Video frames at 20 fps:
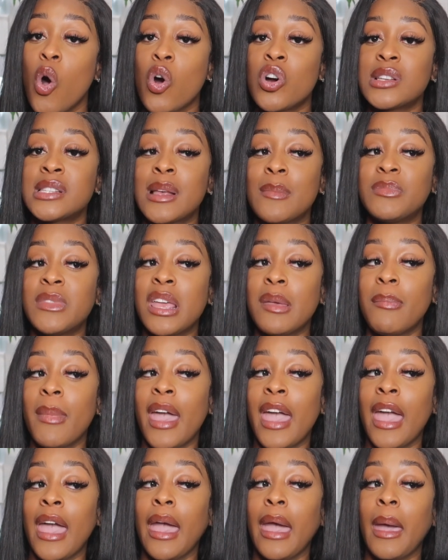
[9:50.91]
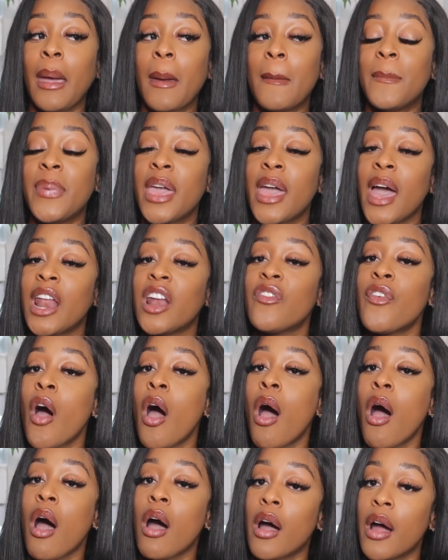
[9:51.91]
or something may be kind of
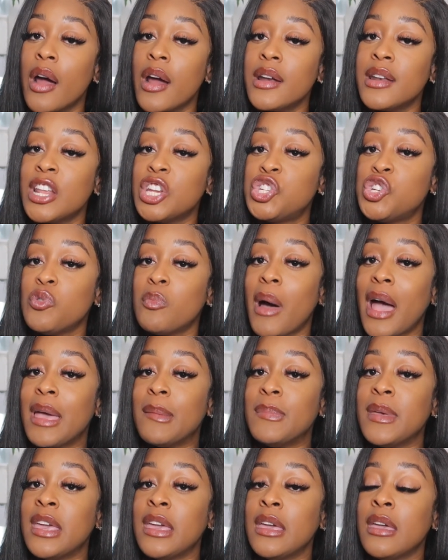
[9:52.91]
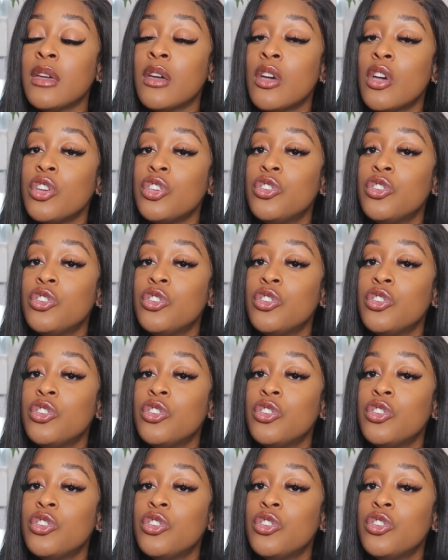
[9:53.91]
hard that you might be,